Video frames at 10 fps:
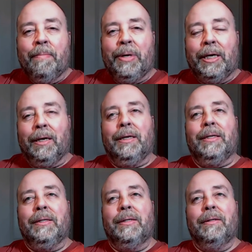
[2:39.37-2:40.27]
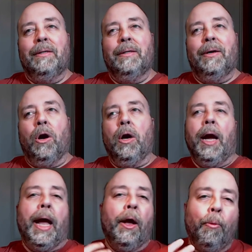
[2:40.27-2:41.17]
because our
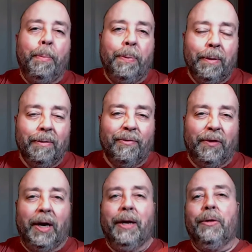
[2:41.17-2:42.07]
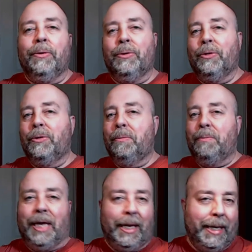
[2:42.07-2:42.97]
help files
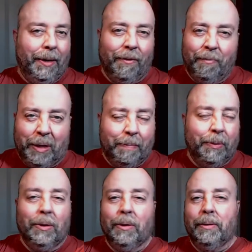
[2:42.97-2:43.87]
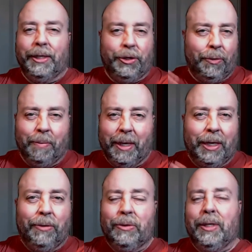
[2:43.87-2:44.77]
take care of people, they show them how
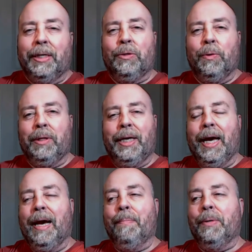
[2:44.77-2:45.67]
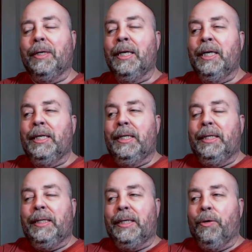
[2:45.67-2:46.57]
to use things with the app and
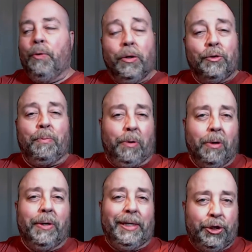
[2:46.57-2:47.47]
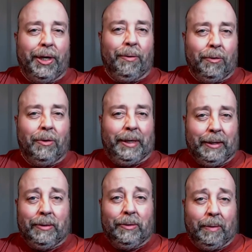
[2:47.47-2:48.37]
you know, Rehearsal Pro in general
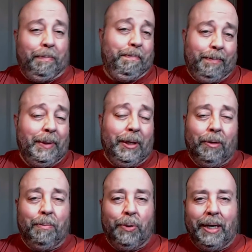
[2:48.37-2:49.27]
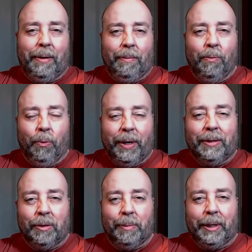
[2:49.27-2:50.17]
is a you know a pretty
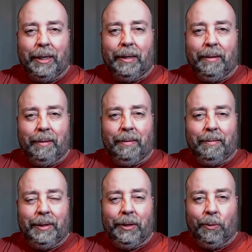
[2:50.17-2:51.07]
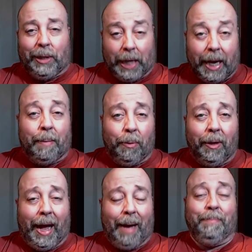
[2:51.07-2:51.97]
reasonably you know
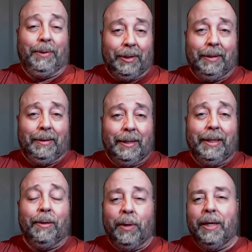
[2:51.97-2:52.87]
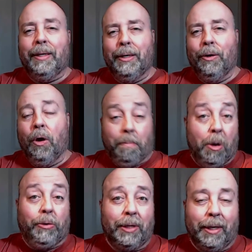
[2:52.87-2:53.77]
reliable app to to deal with you know on
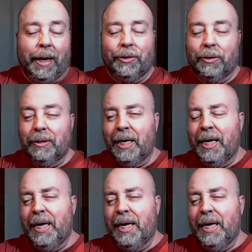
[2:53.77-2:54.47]
most occasions